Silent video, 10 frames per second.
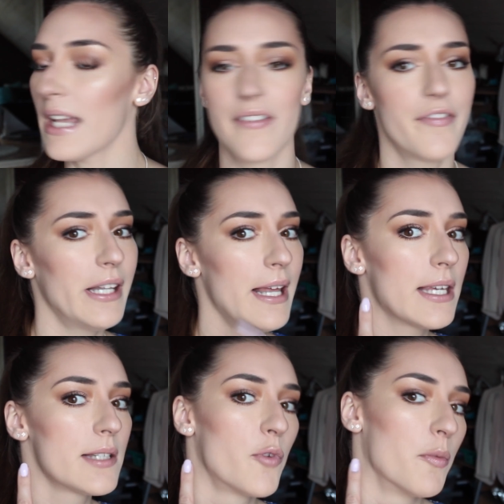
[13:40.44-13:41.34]
I feel
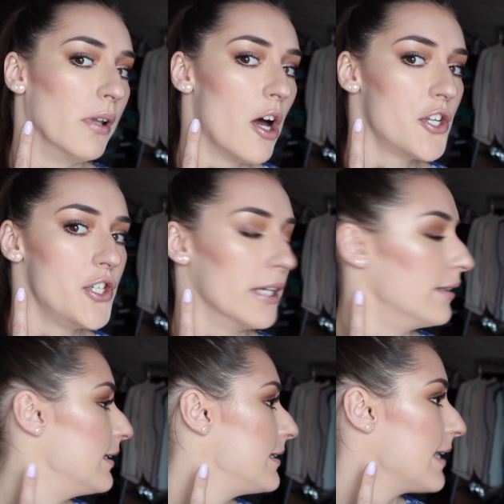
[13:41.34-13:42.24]
like it's more blotchy
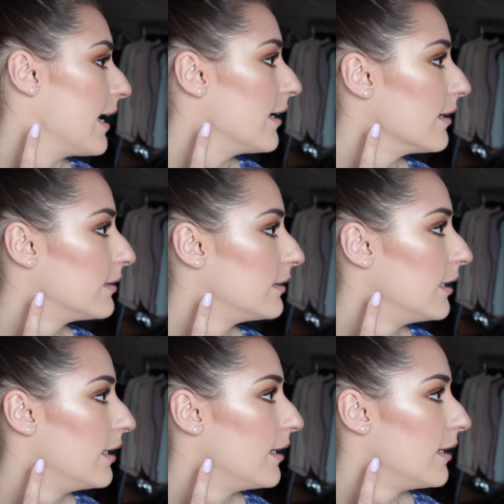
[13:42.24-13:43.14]
on this side.
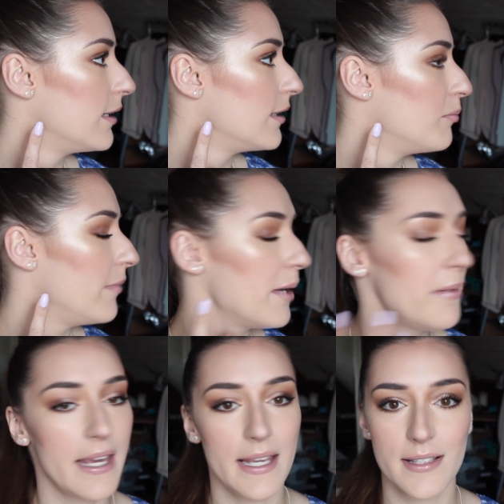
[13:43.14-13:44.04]

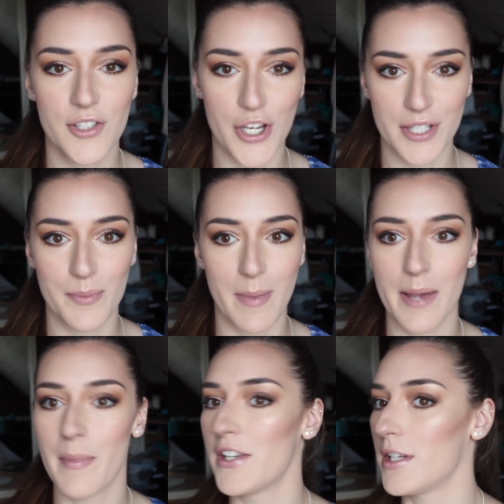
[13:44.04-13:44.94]
Maybe it's just
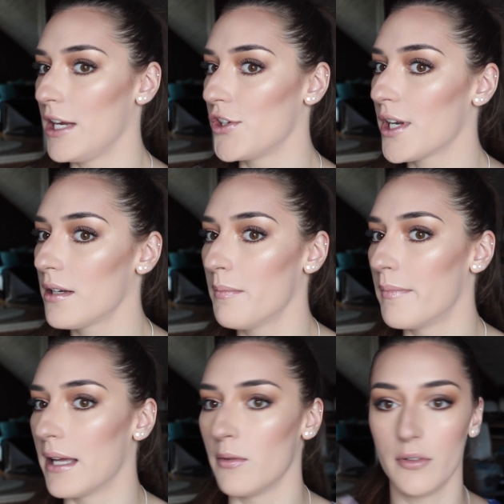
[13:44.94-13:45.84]
my imagination,
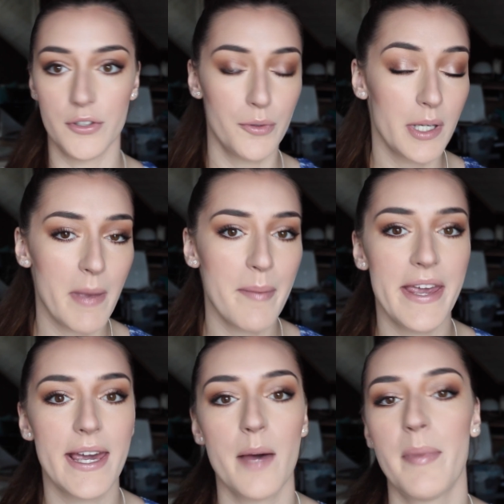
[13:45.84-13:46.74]
but doing my
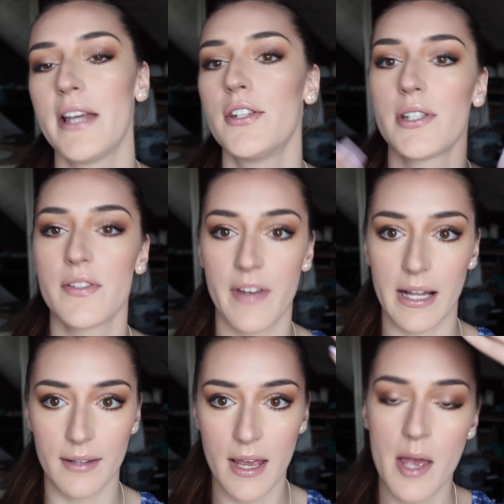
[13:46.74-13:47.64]
makeup, I just
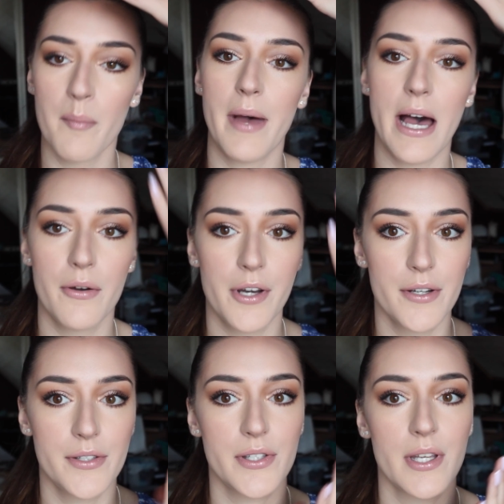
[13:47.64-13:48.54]
felt
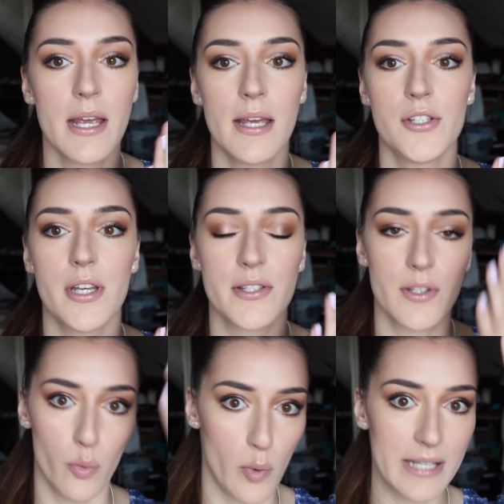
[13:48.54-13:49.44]
powders
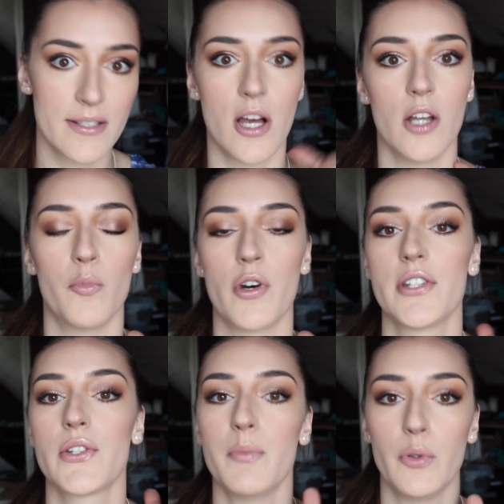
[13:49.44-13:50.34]
just went on more
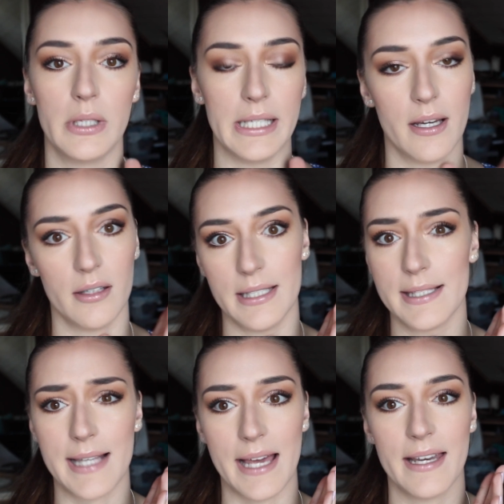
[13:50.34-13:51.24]
smoothly on
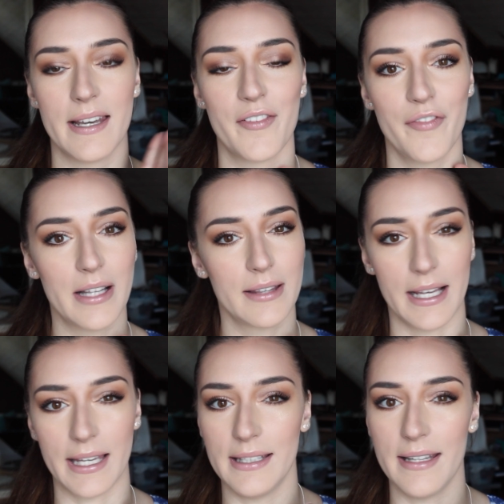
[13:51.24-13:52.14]
this side, and I felt
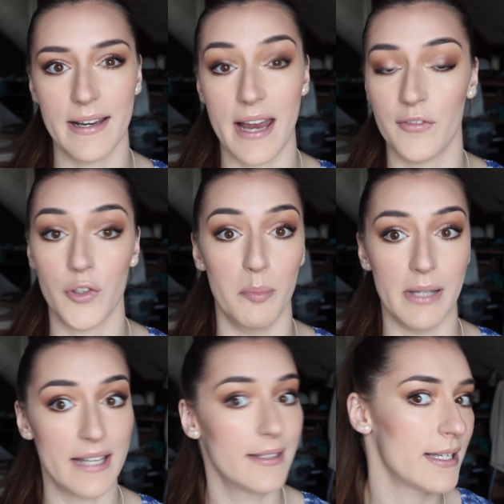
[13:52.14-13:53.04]
like I didn't have to
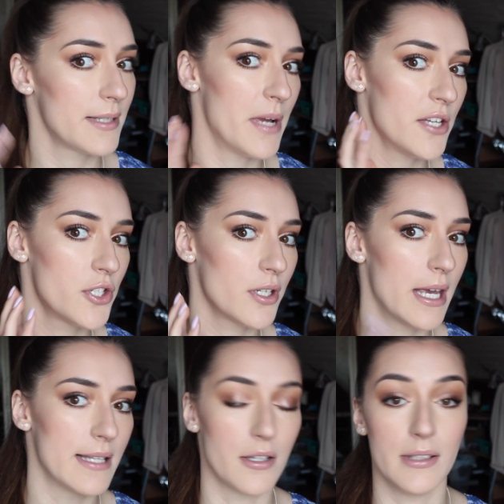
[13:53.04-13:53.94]
blend as much
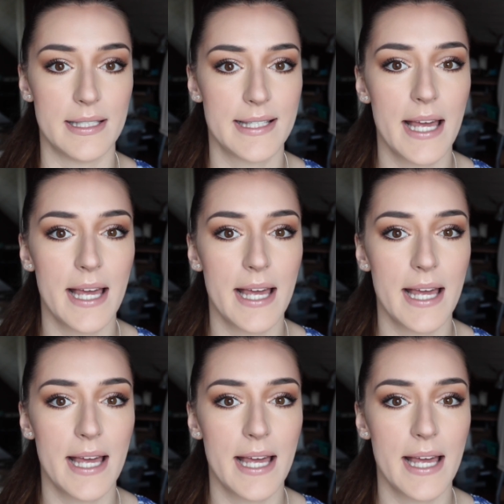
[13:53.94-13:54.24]
as on this